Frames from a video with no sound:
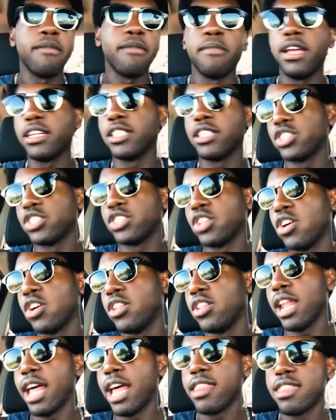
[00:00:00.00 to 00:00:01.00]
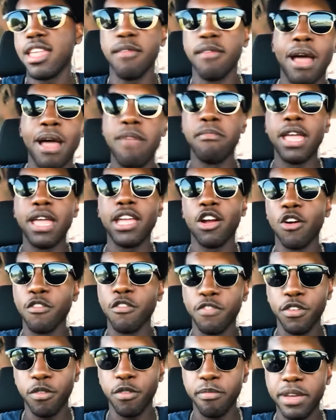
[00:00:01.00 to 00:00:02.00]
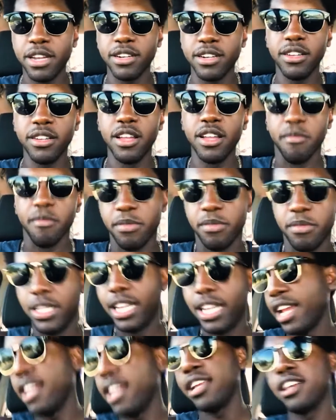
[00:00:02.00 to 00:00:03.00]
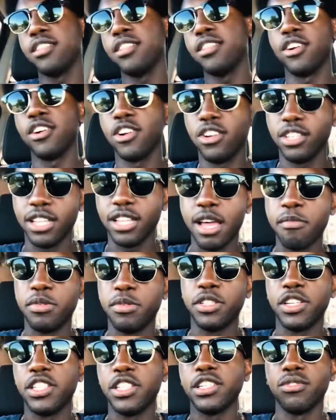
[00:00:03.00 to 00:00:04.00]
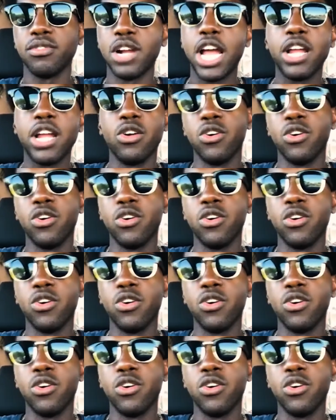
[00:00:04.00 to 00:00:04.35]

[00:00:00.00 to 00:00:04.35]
make a song that I think might make her feel better than any other girl in that position, right?